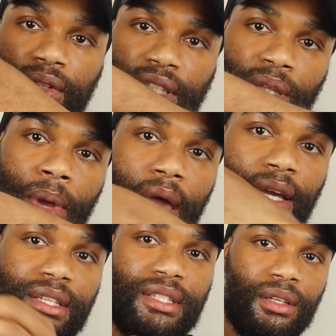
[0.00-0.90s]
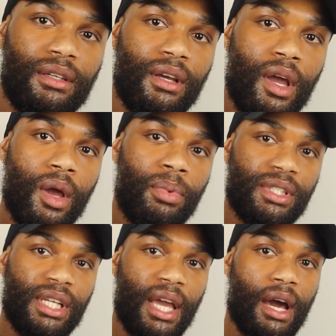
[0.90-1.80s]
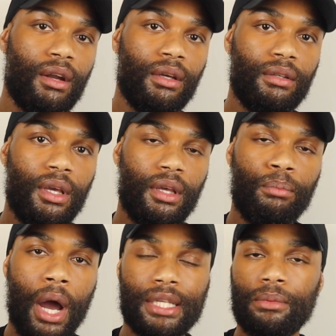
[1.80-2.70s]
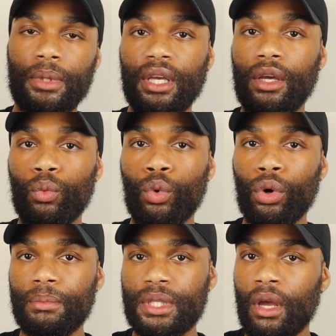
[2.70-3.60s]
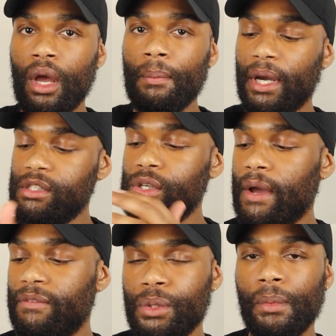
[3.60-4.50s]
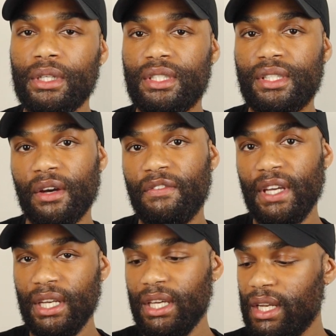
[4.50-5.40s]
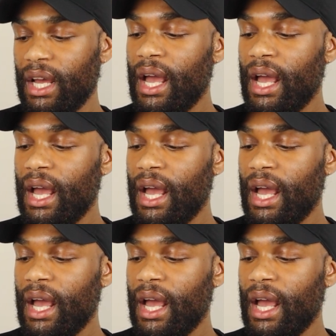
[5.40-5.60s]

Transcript: like the bag isn't pushing out and possibly getting warped because you have too much stuff in it.